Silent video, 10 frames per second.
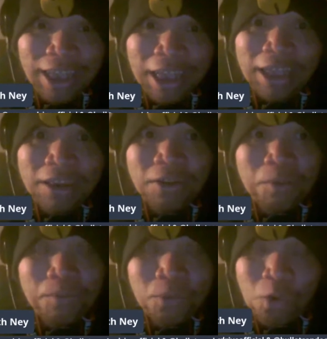and
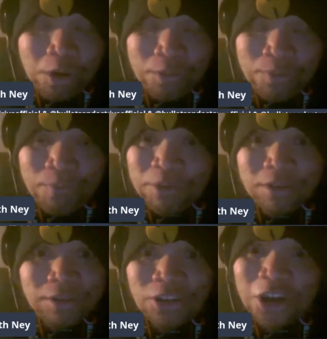or
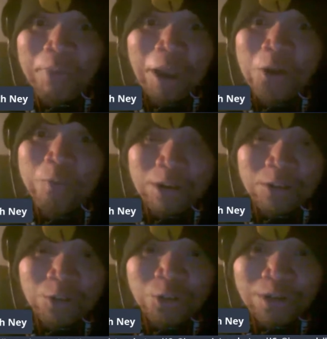just share my own
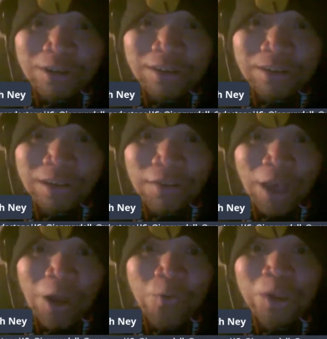personal stories of
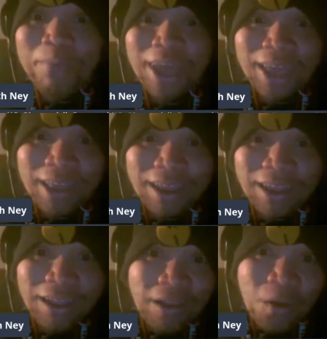how we met
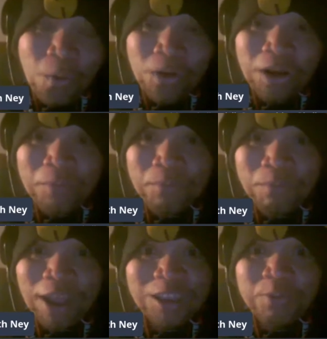or
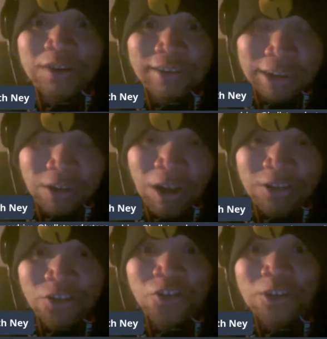my experiences as a
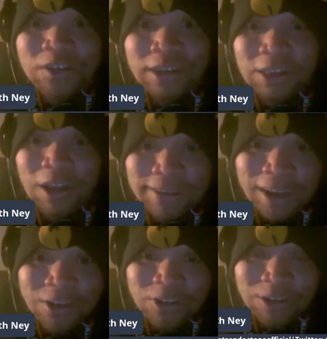concert journalist in Los
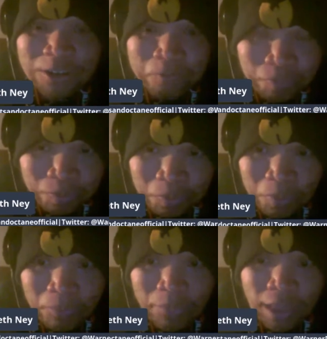Angeles.
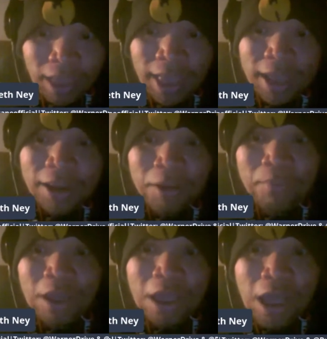
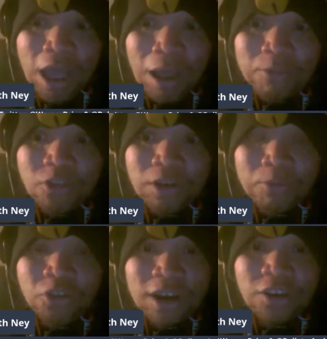And
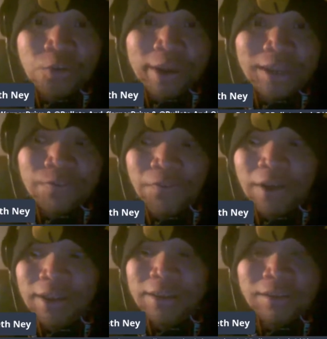I'm trying to raise
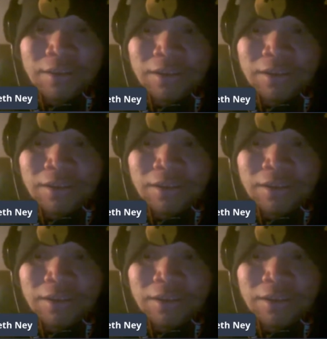funds.